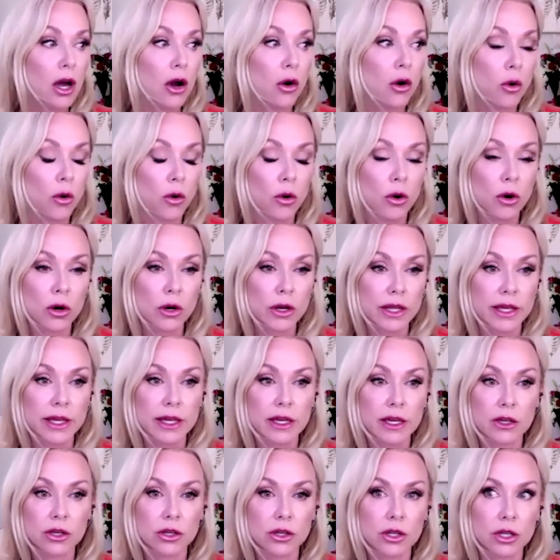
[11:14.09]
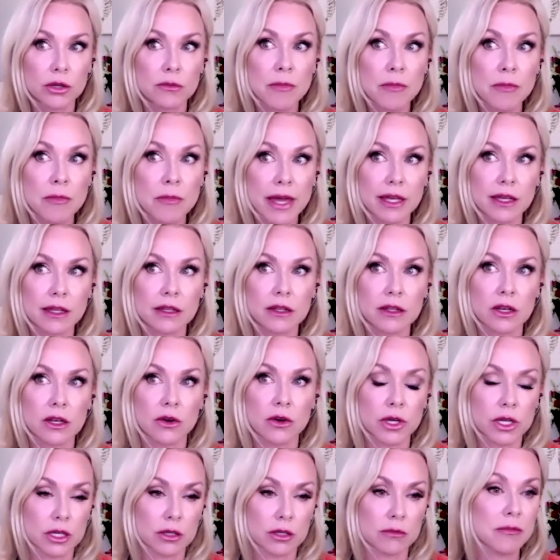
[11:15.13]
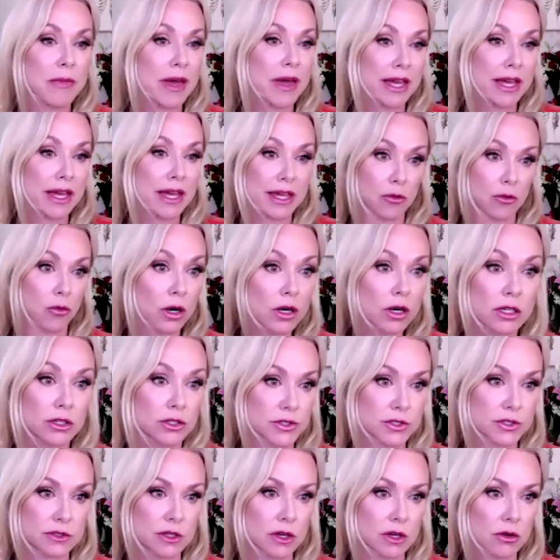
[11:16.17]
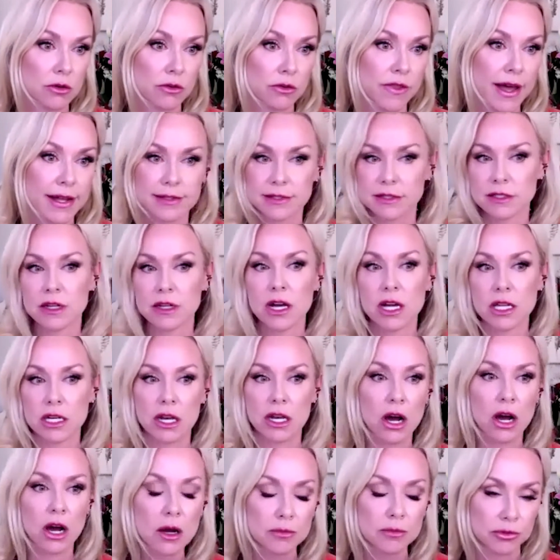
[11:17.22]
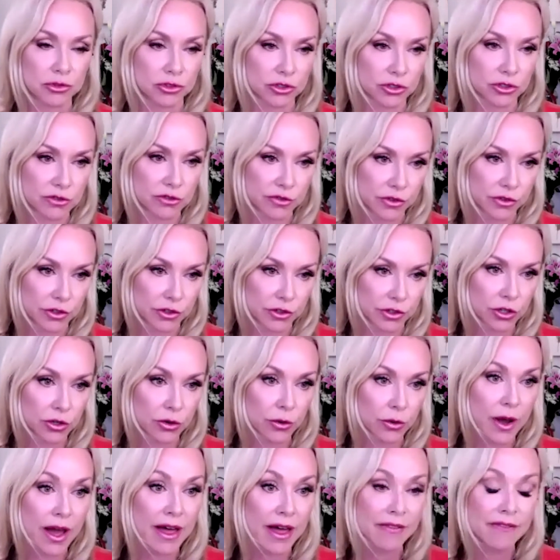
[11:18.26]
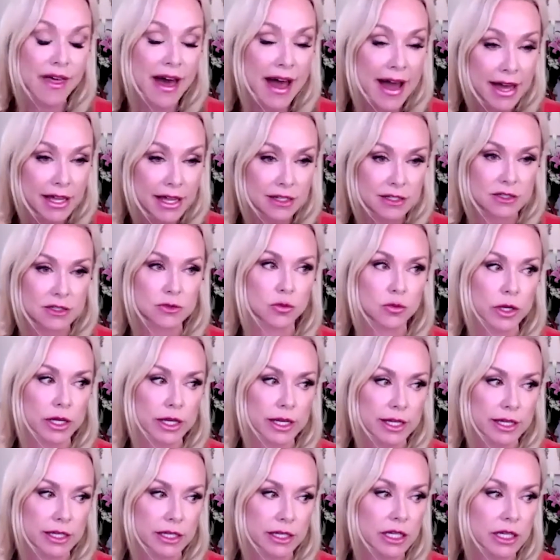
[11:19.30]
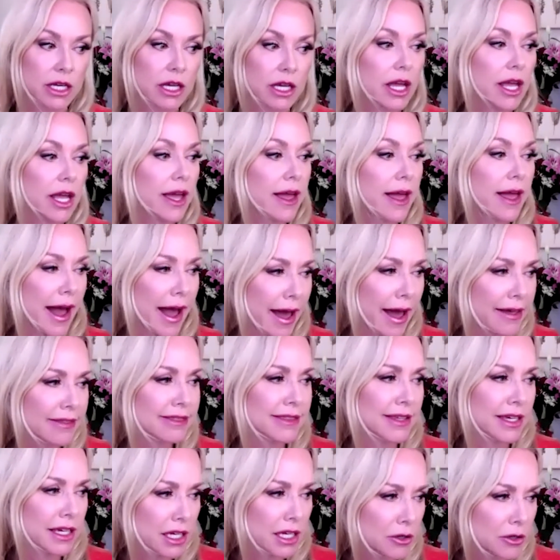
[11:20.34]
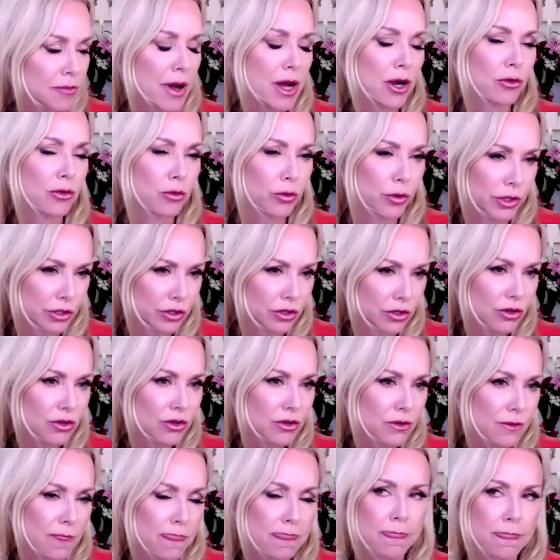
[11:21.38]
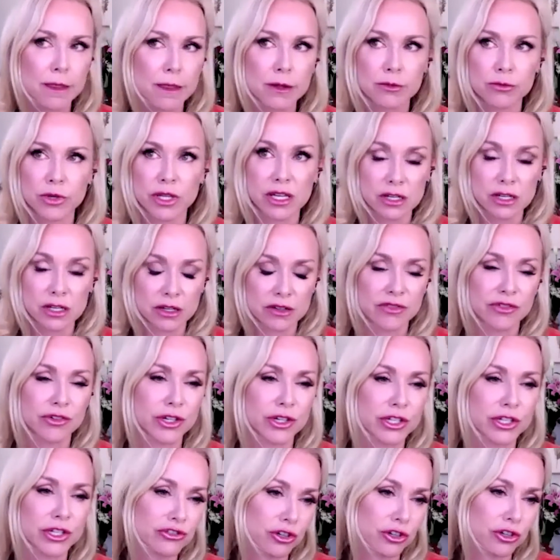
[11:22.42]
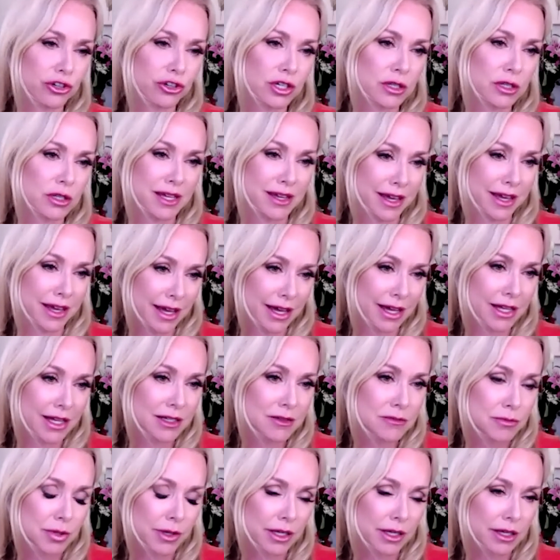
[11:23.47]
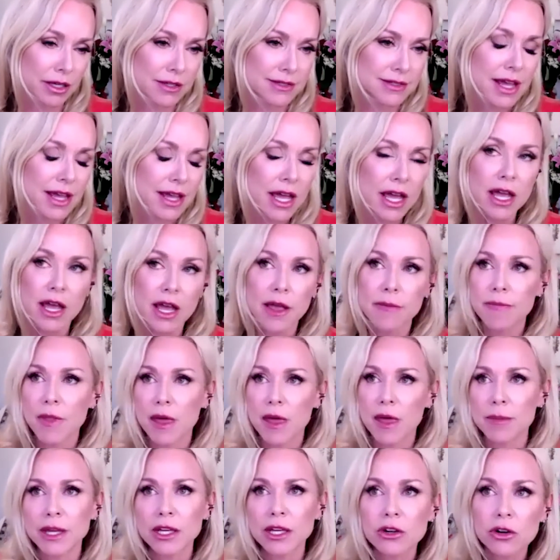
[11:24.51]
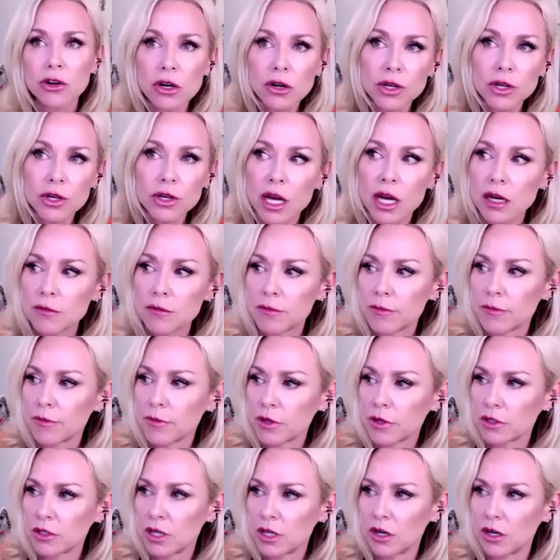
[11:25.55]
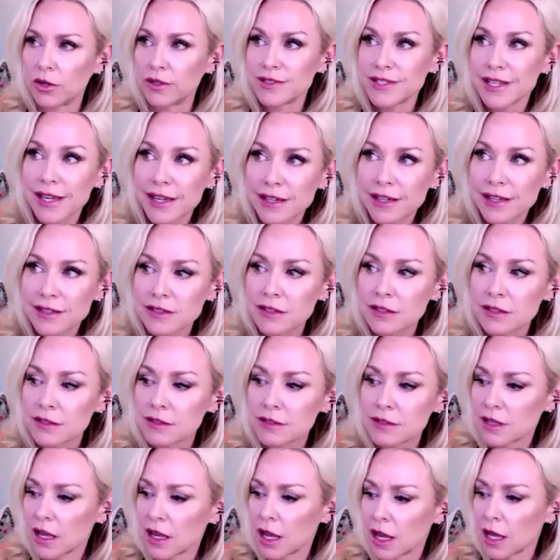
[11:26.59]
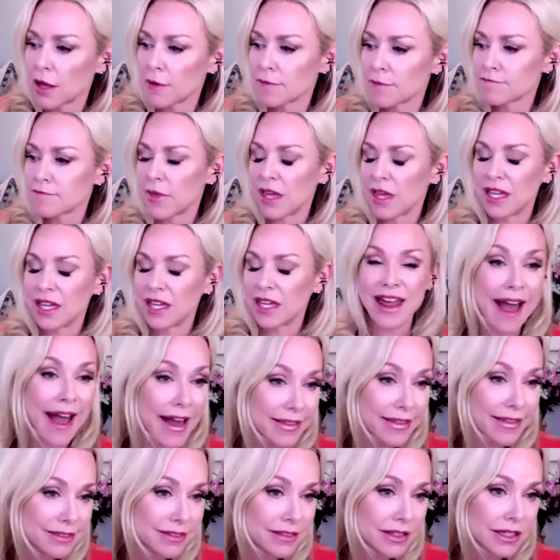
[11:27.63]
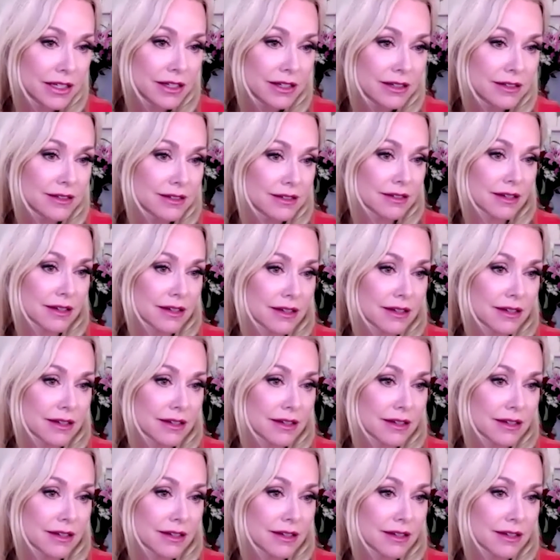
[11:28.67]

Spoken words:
or it could make it worse. So that's not an option for you. And that is when I think my real recovery journey began, because growing up, in Texas, an athlete,